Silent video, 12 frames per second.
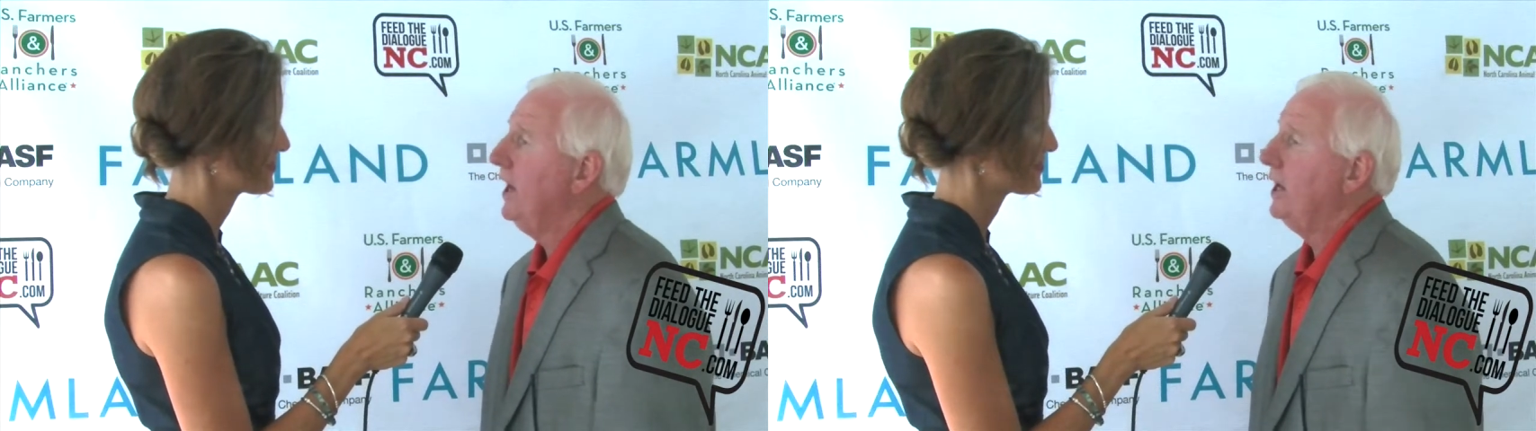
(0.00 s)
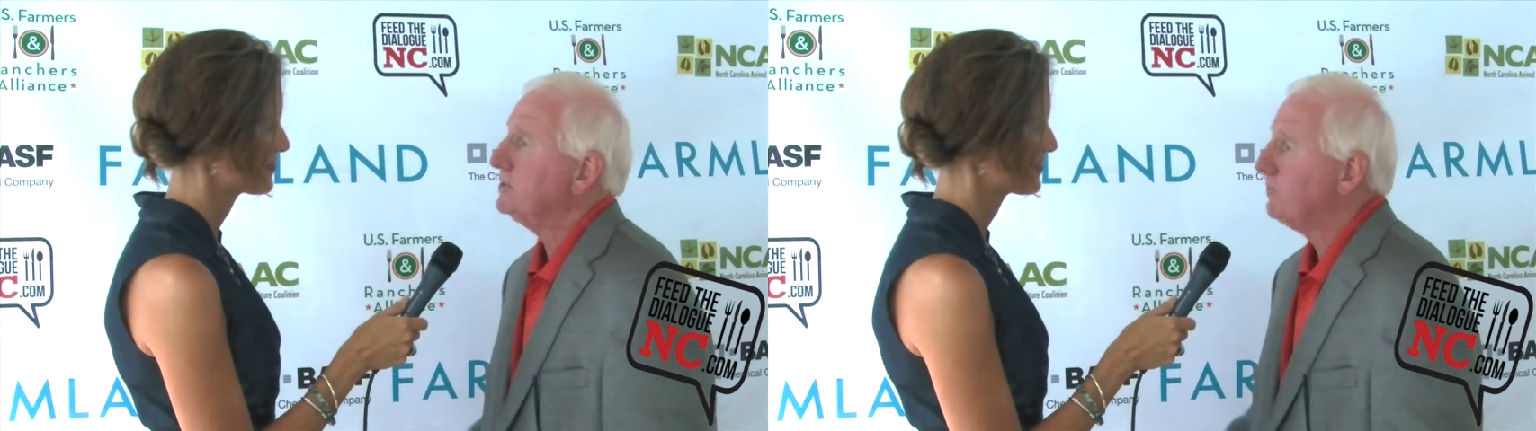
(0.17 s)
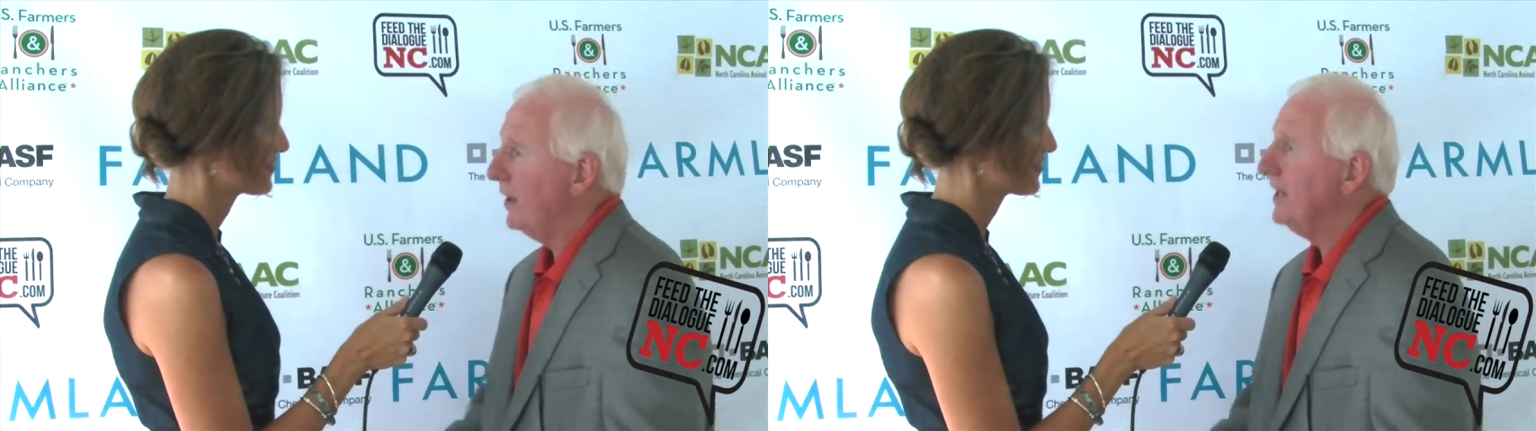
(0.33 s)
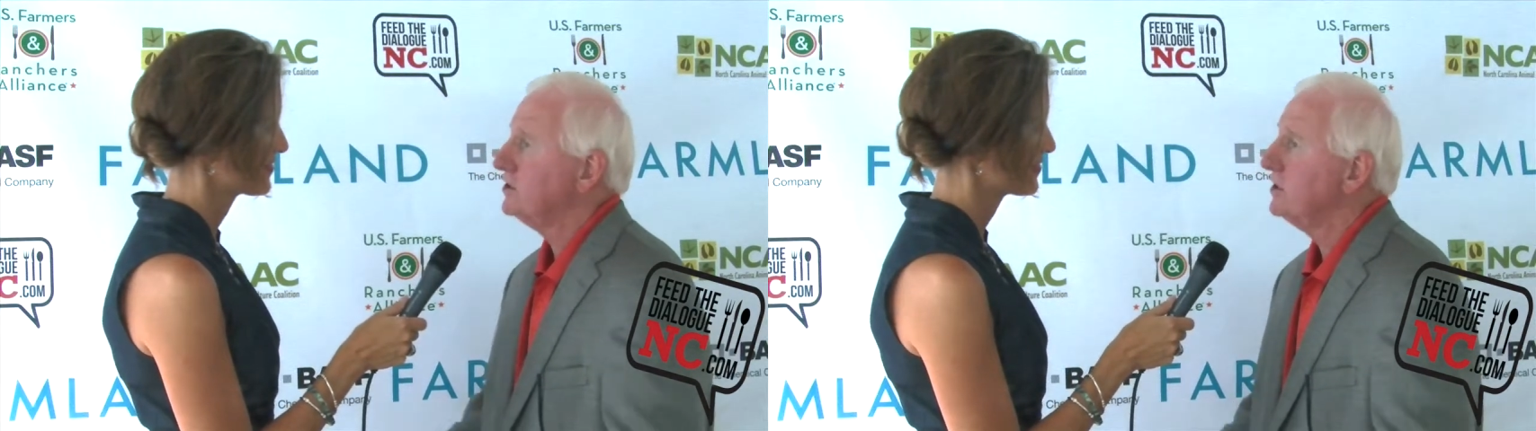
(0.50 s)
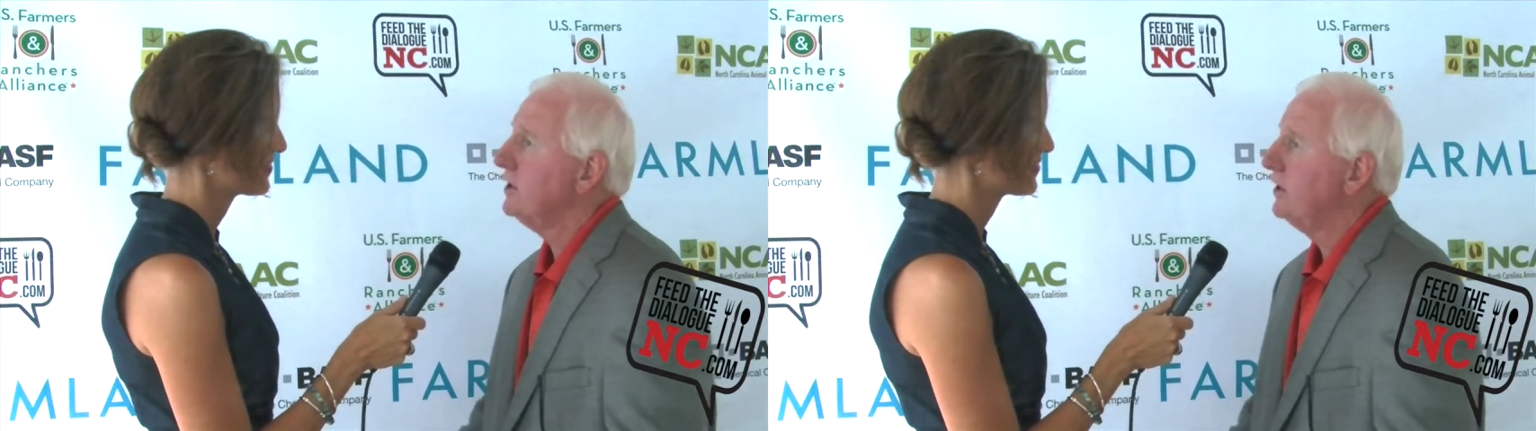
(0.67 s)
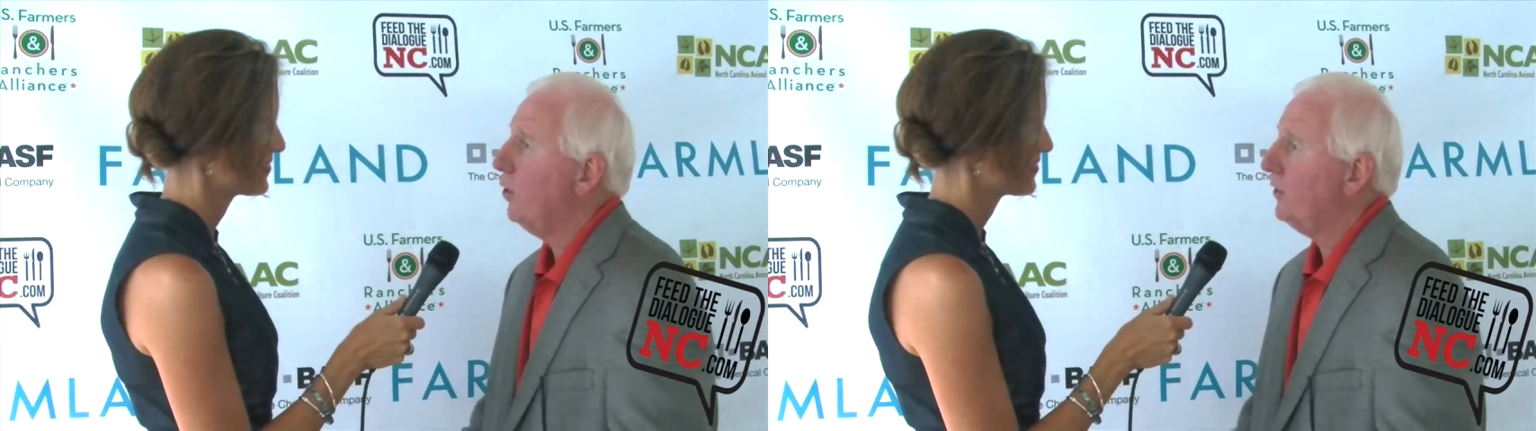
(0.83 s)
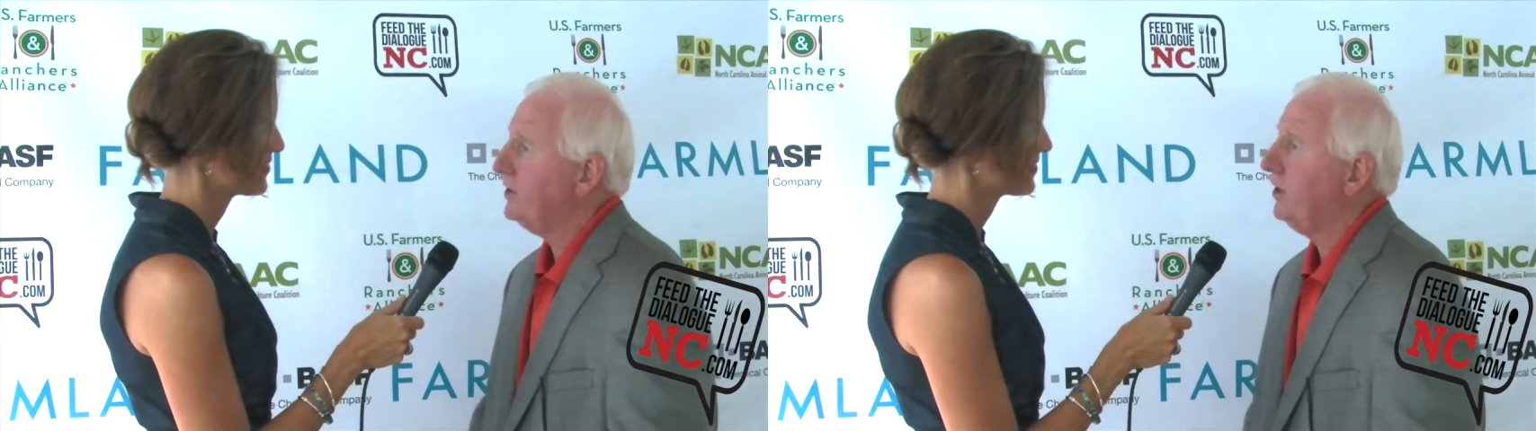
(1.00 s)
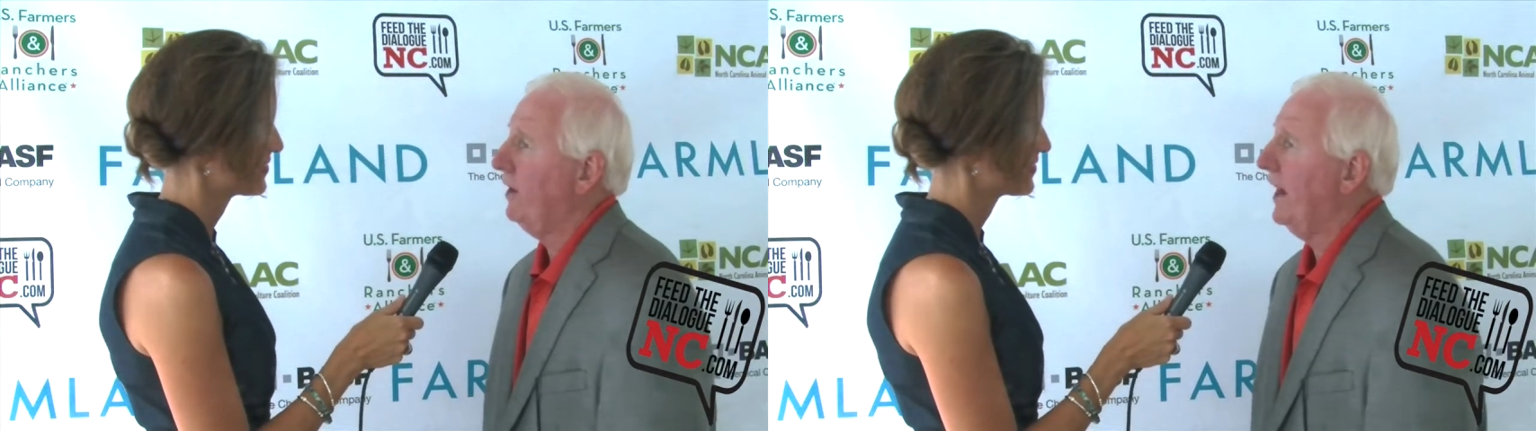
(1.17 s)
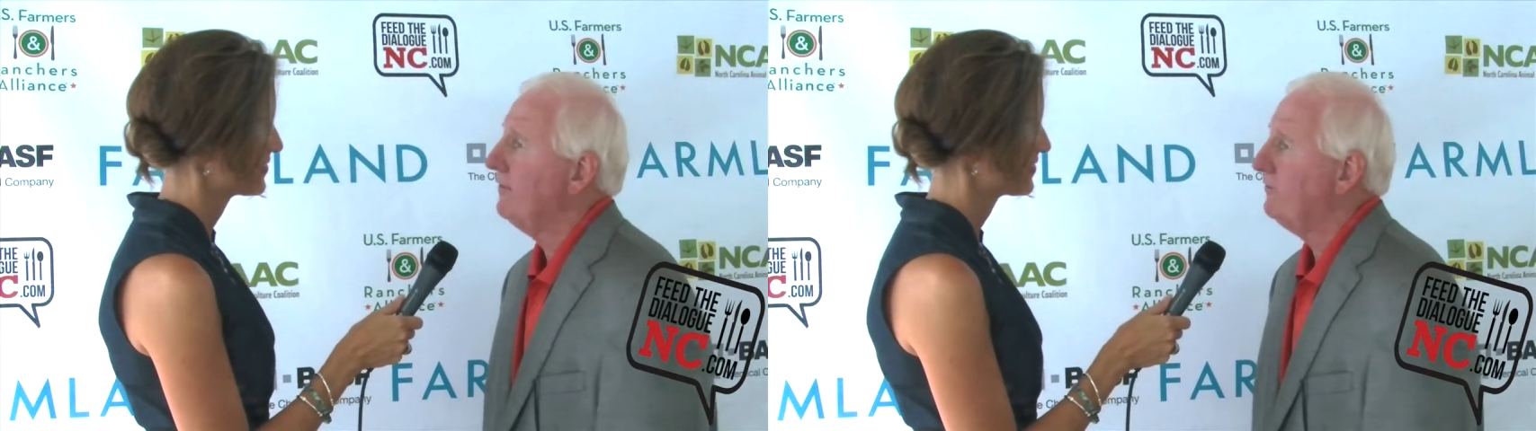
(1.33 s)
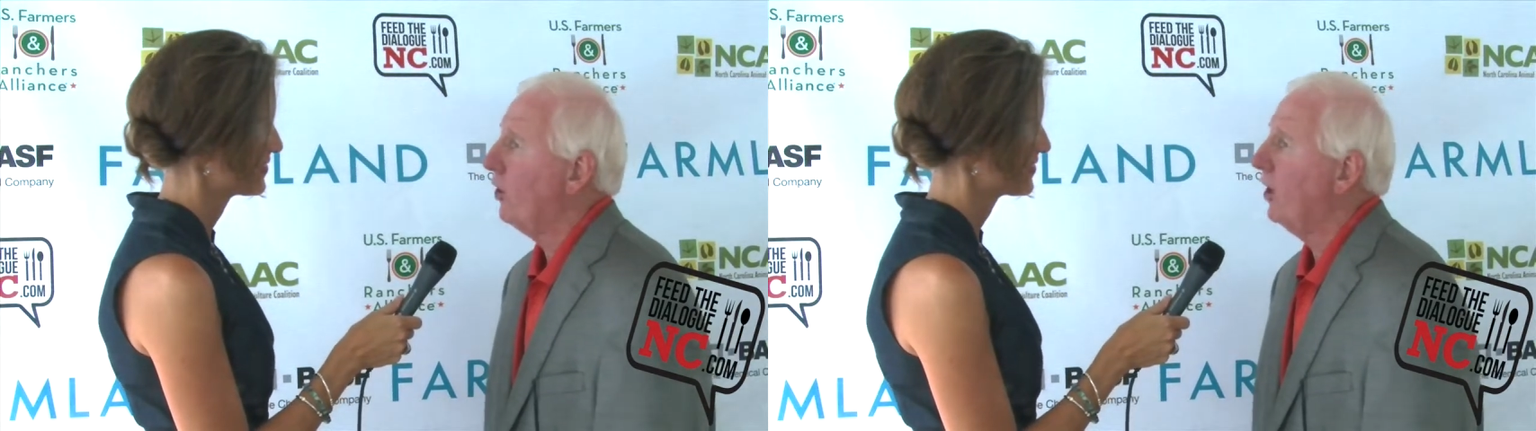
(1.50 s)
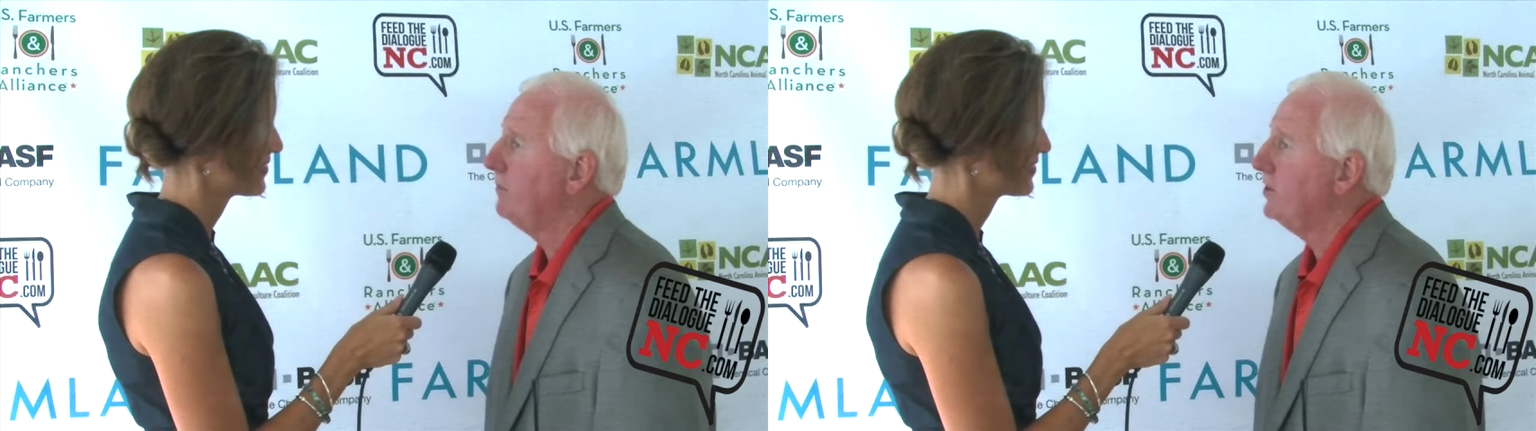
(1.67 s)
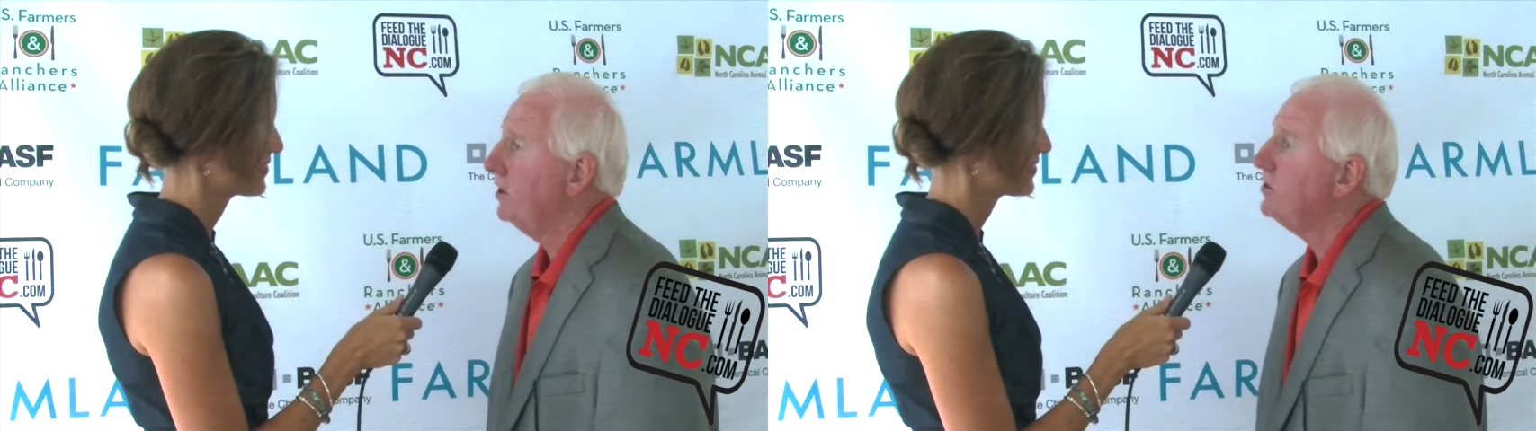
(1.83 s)
As president of North Carolina
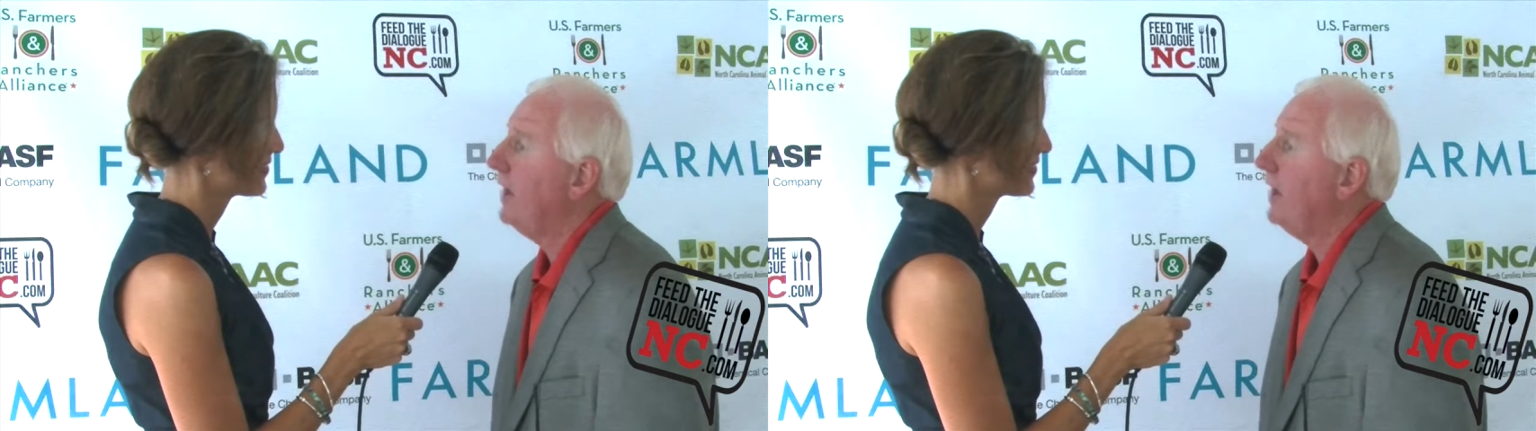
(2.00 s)
Farm Bureau,